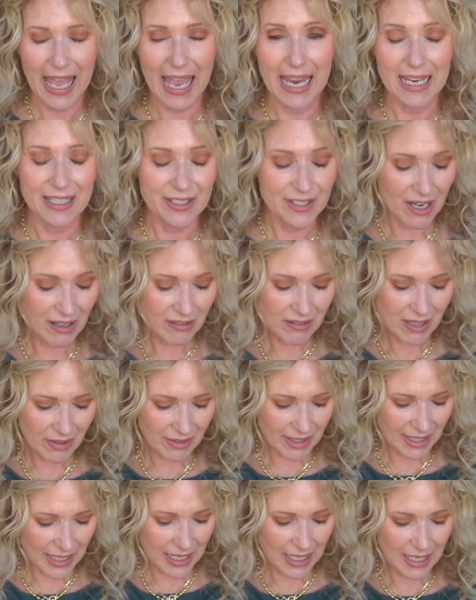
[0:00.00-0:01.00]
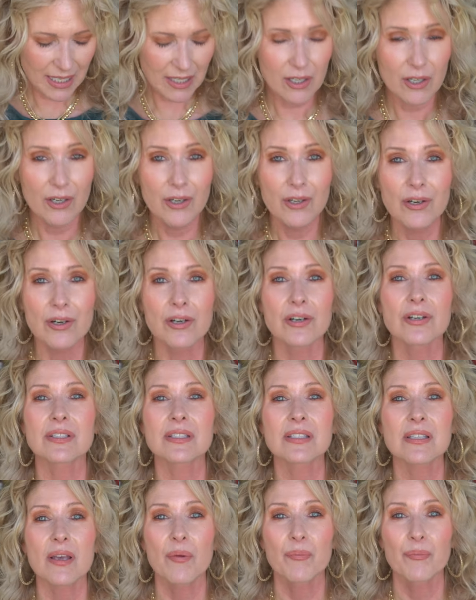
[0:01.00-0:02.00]
and doggone it, it
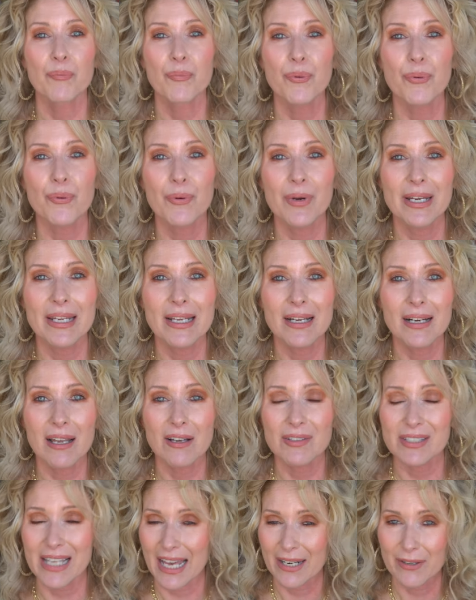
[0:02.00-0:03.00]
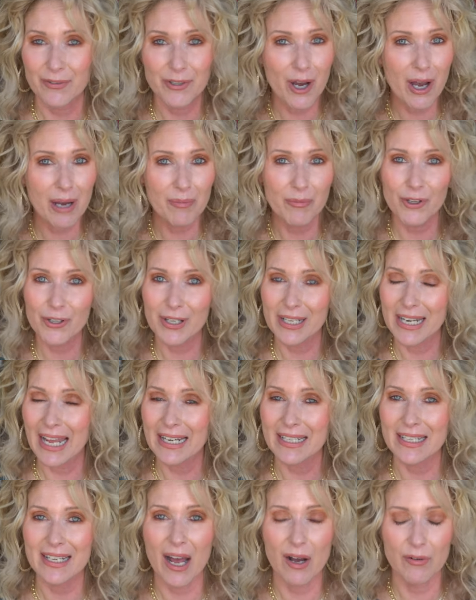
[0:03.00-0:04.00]
looks pretty close. I don't know, I'm looking
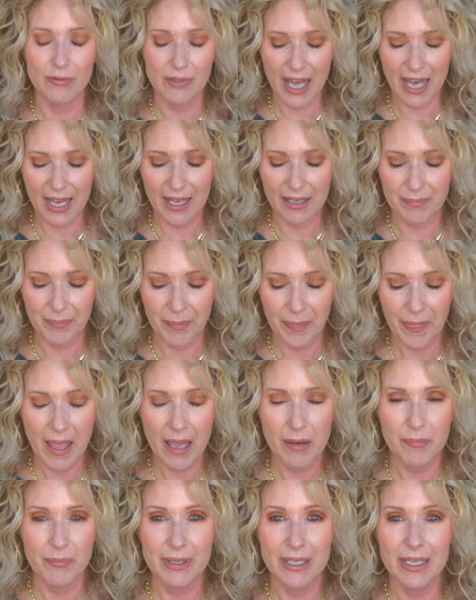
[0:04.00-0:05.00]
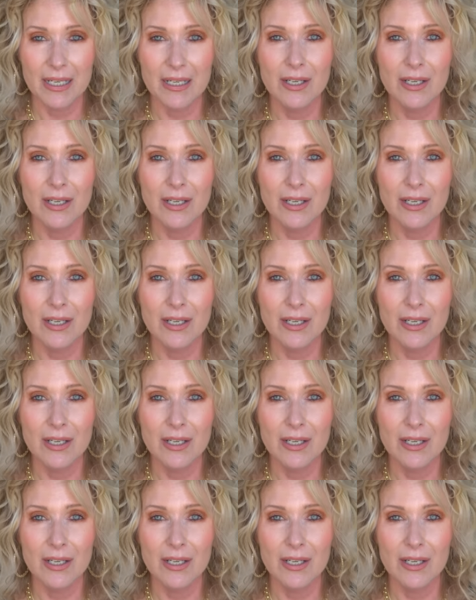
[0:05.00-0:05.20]
at it online but it